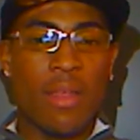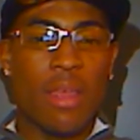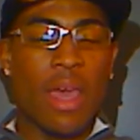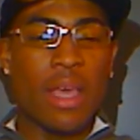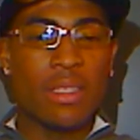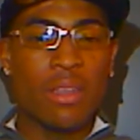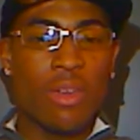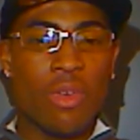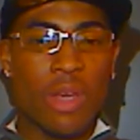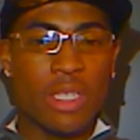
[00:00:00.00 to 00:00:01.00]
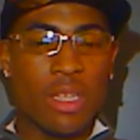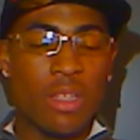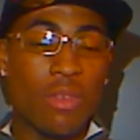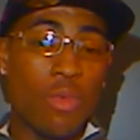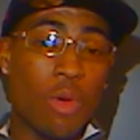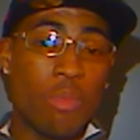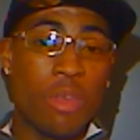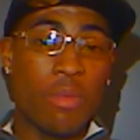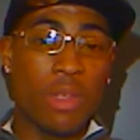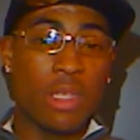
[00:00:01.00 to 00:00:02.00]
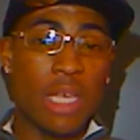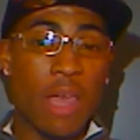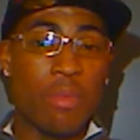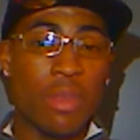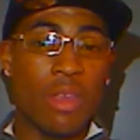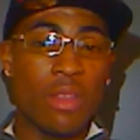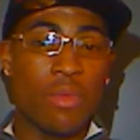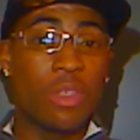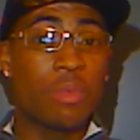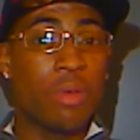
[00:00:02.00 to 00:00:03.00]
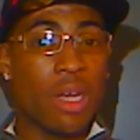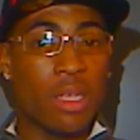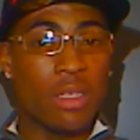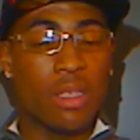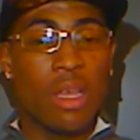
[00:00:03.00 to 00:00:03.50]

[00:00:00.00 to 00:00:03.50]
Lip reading: asking a question and you want people to type in their response.